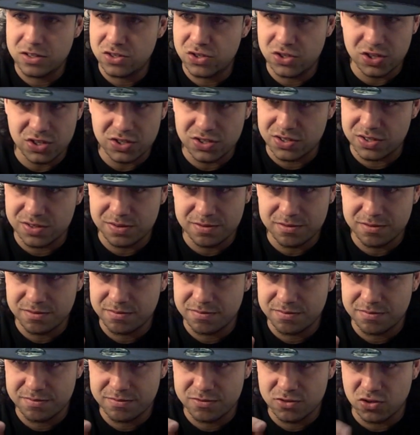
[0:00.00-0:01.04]
just
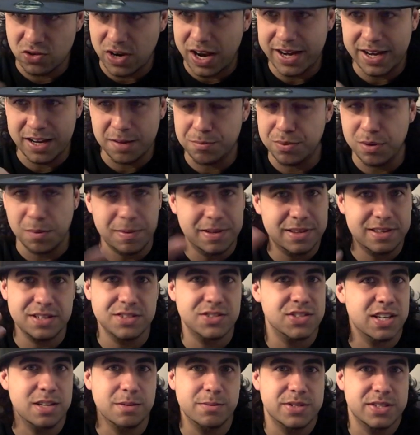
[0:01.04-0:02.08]
tried to implement the
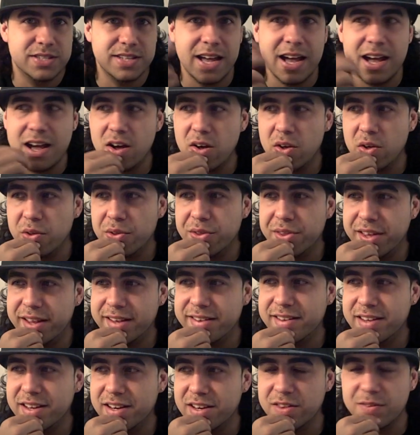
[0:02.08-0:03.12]
same style they
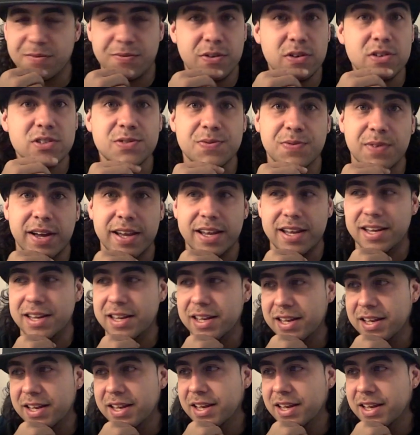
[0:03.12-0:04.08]
did in the first fight.